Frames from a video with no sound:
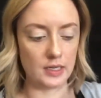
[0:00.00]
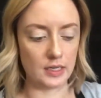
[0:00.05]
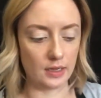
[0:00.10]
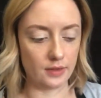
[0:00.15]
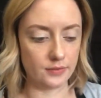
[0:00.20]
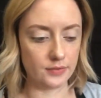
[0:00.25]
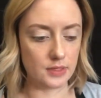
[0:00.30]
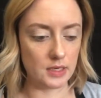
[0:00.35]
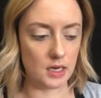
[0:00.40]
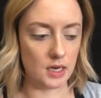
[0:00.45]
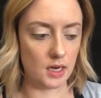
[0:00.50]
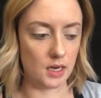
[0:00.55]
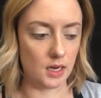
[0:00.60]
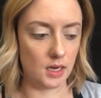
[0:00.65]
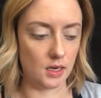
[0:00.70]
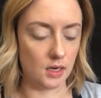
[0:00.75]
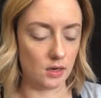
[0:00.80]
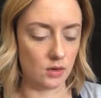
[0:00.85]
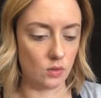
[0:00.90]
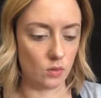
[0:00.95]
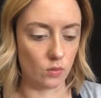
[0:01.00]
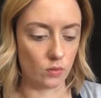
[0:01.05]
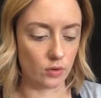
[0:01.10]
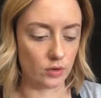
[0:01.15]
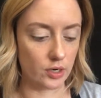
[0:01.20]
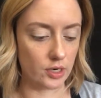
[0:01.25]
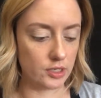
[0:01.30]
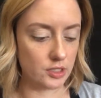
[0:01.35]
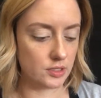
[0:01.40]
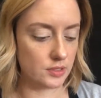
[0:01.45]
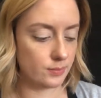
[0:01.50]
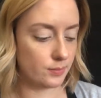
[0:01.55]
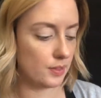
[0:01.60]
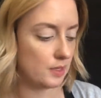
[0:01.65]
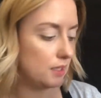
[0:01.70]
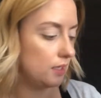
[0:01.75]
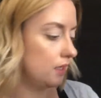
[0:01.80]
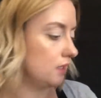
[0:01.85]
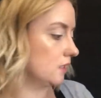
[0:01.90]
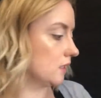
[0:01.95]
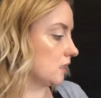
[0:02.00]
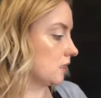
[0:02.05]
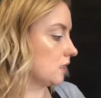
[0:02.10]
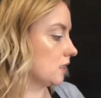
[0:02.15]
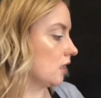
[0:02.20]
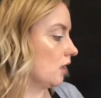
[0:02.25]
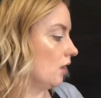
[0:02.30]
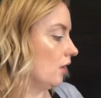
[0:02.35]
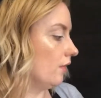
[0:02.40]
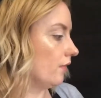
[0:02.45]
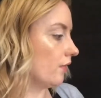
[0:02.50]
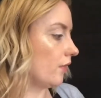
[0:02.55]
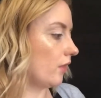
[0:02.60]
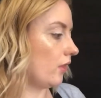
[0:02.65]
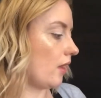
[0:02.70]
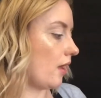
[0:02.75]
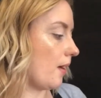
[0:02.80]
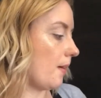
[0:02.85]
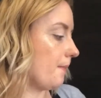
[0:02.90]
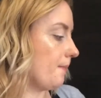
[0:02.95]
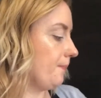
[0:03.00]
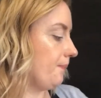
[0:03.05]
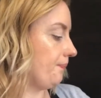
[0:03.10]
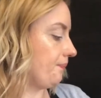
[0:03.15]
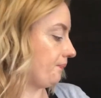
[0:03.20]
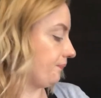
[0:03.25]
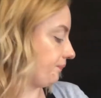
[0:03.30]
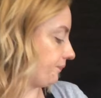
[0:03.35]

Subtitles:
gift in an order I just placed for them.